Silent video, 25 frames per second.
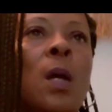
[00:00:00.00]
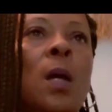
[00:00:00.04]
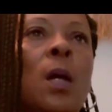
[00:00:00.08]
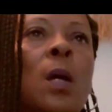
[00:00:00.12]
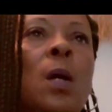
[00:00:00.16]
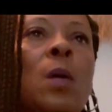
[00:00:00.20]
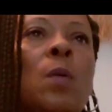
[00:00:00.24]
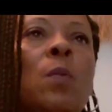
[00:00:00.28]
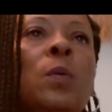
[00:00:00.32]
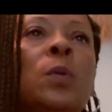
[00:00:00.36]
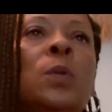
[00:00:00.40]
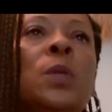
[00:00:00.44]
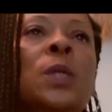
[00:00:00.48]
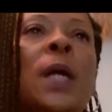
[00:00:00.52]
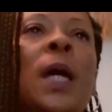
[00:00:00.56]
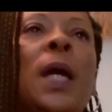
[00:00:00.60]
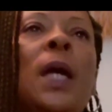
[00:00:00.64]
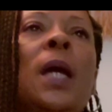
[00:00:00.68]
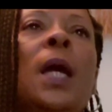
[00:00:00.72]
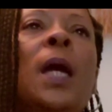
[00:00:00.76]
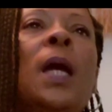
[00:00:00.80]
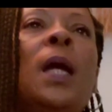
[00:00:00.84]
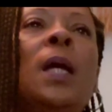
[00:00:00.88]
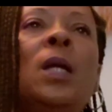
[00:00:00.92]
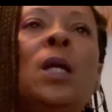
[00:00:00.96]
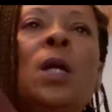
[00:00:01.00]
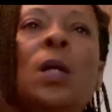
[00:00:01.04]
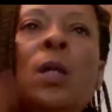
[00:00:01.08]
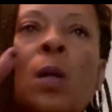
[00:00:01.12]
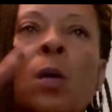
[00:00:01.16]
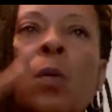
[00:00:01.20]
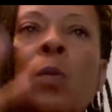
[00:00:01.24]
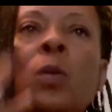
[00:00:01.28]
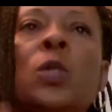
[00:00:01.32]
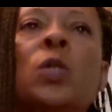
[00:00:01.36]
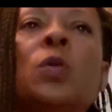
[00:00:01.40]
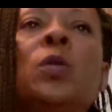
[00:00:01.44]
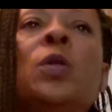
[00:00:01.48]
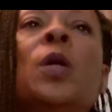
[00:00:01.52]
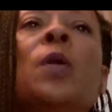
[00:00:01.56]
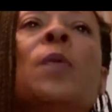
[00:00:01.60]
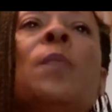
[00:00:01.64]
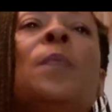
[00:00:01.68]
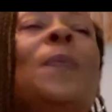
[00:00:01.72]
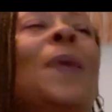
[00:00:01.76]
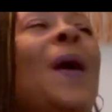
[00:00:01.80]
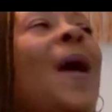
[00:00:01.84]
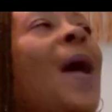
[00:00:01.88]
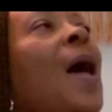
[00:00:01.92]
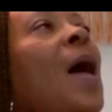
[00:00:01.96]
You will take, do your
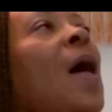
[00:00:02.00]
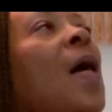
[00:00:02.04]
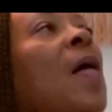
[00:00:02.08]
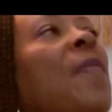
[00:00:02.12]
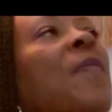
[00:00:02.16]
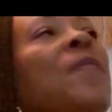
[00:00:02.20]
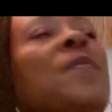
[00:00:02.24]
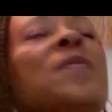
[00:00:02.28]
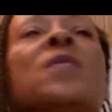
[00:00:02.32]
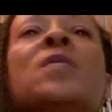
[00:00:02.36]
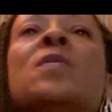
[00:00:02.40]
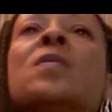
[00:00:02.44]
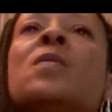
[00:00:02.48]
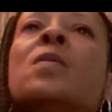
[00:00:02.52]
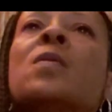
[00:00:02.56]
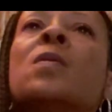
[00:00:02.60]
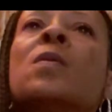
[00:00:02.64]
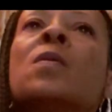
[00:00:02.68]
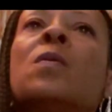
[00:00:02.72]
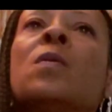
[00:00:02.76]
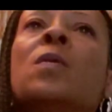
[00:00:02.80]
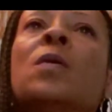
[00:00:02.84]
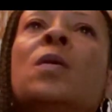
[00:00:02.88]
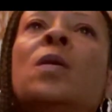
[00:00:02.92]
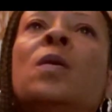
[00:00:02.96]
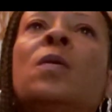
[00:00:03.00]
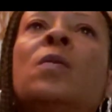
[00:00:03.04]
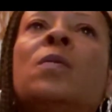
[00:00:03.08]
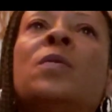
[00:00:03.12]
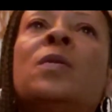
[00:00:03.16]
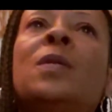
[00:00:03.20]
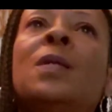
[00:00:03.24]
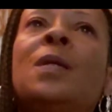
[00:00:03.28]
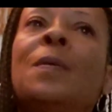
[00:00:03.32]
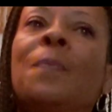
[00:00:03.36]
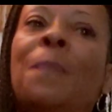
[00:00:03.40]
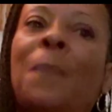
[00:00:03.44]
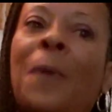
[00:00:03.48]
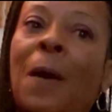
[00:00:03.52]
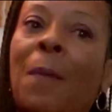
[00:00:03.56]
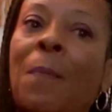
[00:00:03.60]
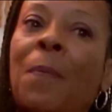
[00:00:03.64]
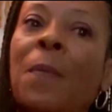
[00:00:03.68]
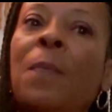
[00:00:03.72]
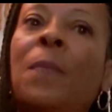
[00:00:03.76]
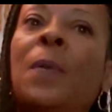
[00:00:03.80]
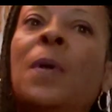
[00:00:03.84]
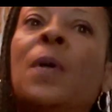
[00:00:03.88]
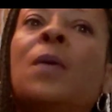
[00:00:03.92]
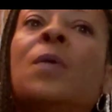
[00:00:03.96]
baths using
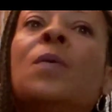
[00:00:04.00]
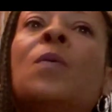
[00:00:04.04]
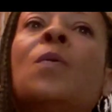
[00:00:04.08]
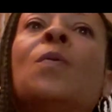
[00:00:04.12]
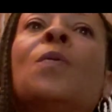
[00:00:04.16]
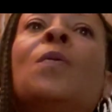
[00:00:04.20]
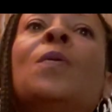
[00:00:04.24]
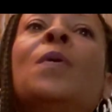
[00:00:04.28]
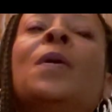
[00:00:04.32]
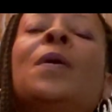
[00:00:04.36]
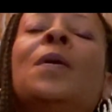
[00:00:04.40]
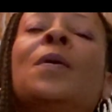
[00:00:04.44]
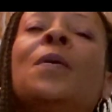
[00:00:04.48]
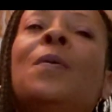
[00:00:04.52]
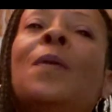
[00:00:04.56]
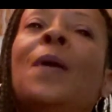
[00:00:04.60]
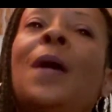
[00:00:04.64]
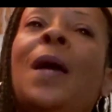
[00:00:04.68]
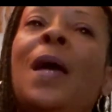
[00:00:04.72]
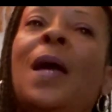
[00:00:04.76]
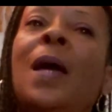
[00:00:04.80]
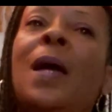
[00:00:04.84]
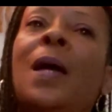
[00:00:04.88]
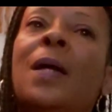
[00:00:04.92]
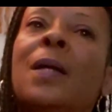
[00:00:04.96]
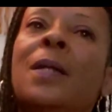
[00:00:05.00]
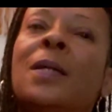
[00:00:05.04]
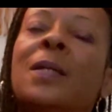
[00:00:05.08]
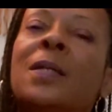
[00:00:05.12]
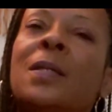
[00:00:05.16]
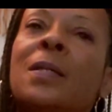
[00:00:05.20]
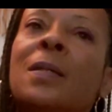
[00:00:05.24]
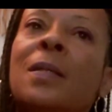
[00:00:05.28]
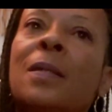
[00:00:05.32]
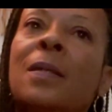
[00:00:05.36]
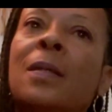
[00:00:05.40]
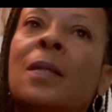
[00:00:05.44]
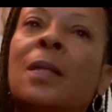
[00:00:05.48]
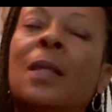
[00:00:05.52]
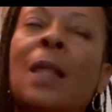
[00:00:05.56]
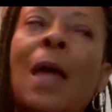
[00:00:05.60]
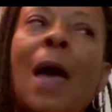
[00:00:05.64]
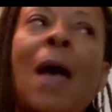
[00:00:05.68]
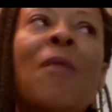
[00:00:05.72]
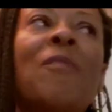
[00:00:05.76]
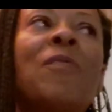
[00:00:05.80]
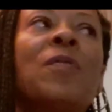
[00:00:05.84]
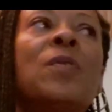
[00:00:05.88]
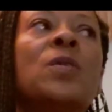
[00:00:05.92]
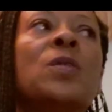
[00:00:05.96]
peppermint oil and
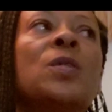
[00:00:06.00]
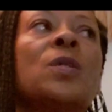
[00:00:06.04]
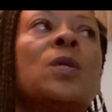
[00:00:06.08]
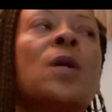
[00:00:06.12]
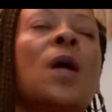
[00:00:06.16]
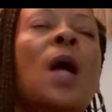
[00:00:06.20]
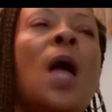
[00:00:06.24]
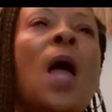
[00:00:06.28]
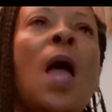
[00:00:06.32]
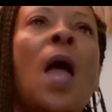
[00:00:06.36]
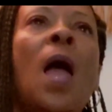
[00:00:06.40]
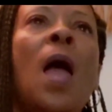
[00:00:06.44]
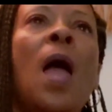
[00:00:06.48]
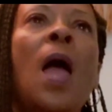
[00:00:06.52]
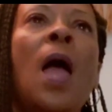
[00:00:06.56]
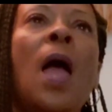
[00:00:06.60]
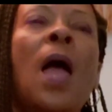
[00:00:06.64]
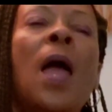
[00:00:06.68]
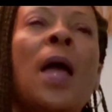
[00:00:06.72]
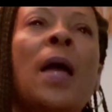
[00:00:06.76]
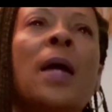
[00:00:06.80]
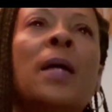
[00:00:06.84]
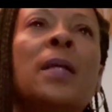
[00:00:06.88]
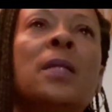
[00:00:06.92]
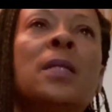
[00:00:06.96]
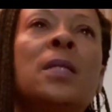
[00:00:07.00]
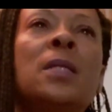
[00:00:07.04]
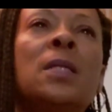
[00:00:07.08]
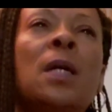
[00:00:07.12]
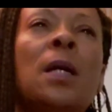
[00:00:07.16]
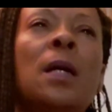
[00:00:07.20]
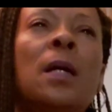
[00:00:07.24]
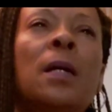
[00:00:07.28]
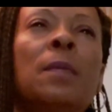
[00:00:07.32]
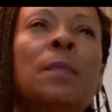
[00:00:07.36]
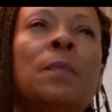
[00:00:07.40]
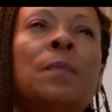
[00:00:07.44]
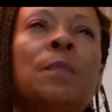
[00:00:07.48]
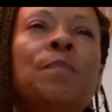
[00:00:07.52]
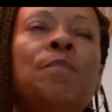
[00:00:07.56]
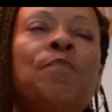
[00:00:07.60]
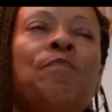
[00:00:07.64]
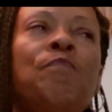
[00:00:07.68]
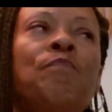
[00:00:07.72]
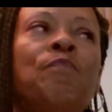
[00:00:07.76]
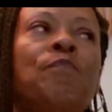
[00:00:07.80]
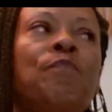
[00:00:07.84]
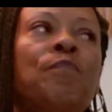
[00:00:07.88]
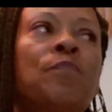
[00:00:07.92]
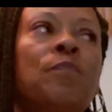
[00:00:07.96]
lavender and
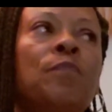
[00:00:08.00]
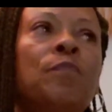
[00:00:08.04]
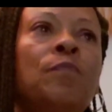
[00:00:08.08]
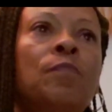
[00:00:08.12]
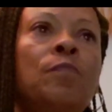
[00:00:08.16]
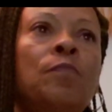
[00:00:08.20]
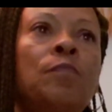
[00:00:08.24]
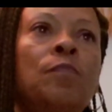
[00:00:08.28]
thyme